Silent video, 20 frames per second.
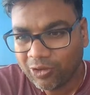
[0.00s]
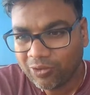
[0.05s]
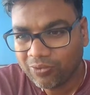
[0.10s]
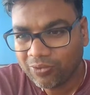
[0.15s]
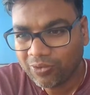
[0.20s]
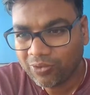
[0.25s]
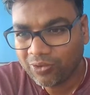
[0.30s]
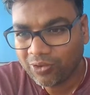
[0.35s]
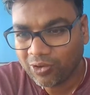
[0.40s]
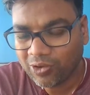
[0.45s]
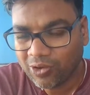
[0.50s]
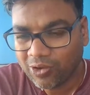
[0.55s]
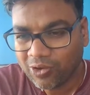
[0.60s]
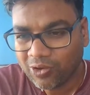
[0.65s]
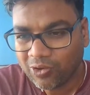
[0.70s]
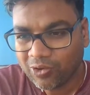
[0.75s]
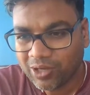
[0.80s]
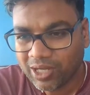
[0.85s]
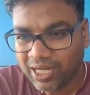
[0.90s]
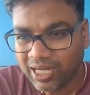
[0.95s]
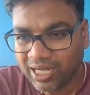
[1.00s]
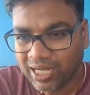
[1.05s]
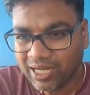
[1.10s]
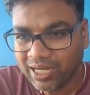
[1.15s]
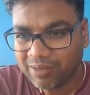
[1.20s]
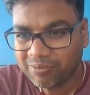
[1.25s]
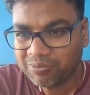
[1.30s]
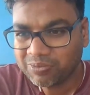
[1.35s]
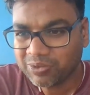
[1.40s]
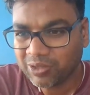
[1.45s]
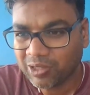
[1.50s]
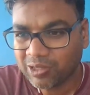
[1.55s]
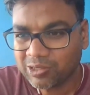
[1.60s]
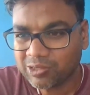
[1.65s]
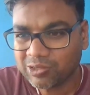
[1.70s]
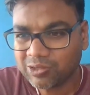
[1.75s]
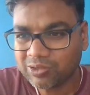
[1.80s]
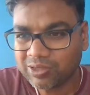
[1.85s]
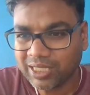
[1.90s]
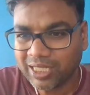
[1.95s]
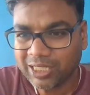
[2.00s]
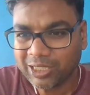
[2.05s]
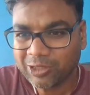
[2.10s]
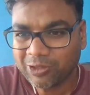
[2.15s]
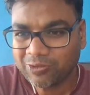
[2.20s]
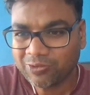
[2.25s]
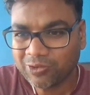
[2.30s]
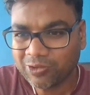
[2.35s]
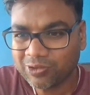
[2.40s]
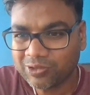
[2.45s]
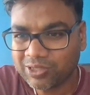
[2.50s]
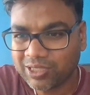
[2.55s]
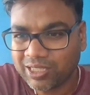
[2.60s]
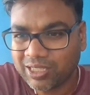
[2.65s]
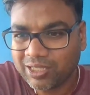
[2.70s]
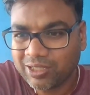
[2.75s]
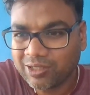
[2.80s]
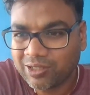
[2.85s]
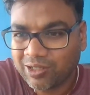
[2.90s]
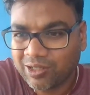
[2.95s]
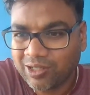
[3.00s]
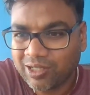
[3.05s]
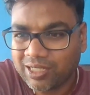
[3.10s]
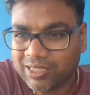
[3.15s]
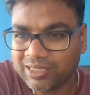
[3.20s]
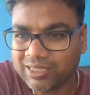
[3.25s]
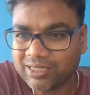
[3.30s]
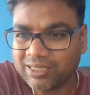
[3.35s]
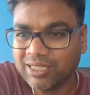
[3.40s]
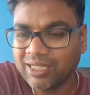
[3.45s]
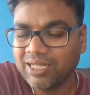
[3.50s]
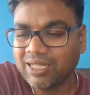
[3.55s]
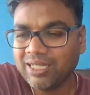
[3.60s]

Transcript: you for long. Okay. Also, thank you for sharing the knowledge.